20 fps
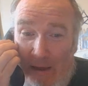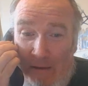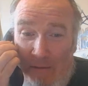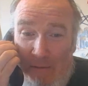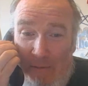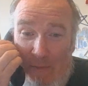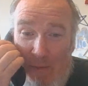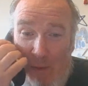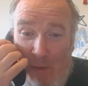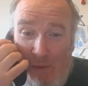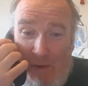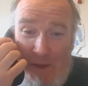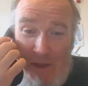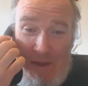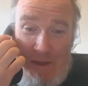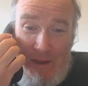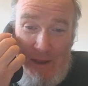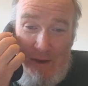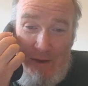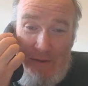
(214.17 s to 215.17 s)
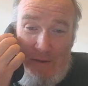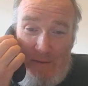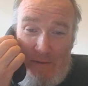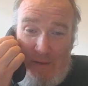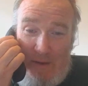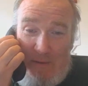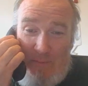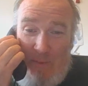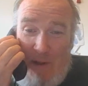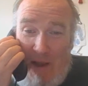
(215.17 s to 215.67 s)
14 years of
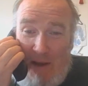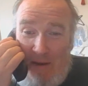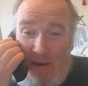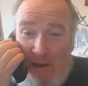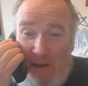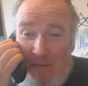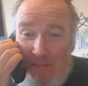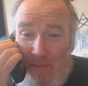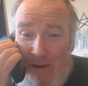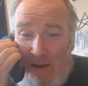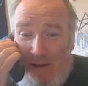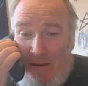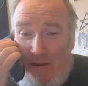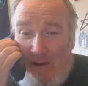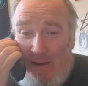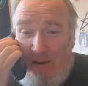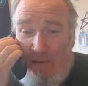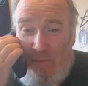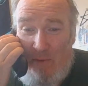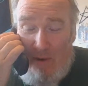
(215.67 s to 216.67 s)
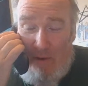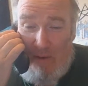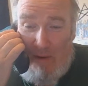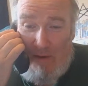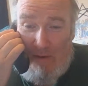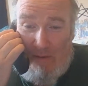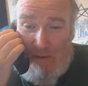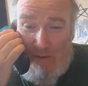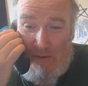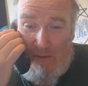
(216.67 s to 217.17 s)
expanding mental
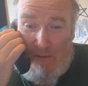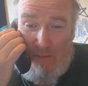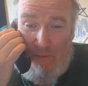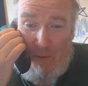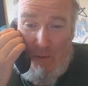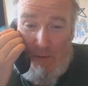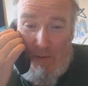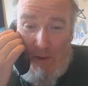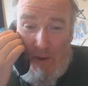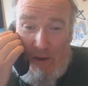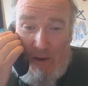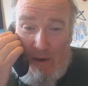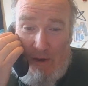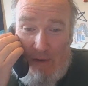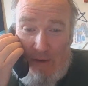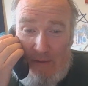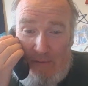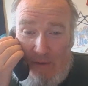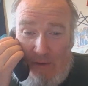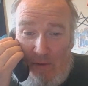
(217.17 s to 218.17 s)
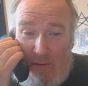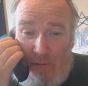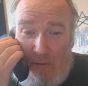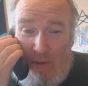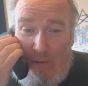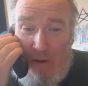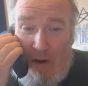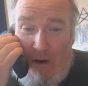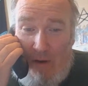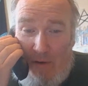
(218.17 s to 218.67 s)
experiences, 14 years of
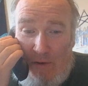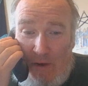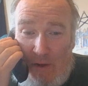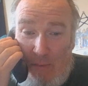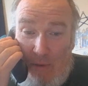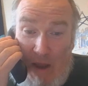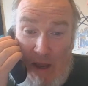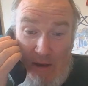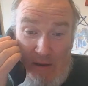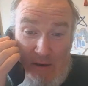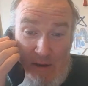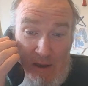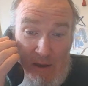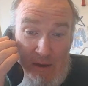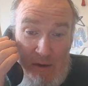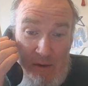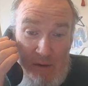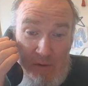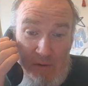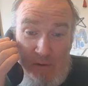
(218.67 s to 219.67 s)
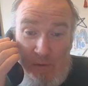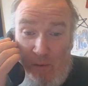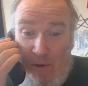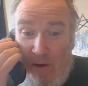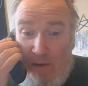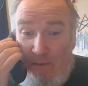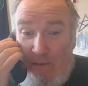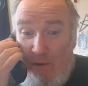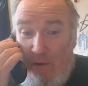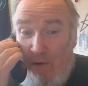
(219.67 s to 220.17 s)
extreme hardship, 18 years,
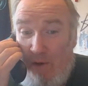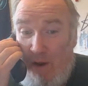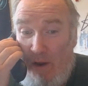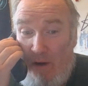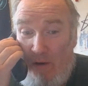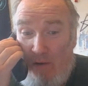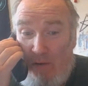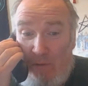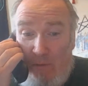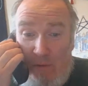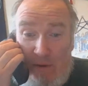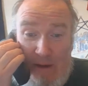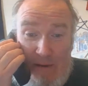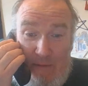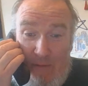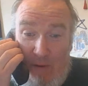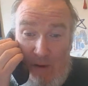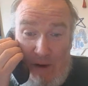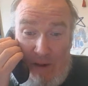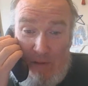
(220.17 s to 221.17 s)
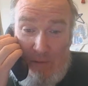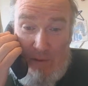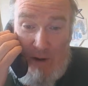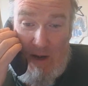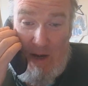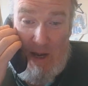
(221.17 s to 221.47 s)
24 years, whatever it is right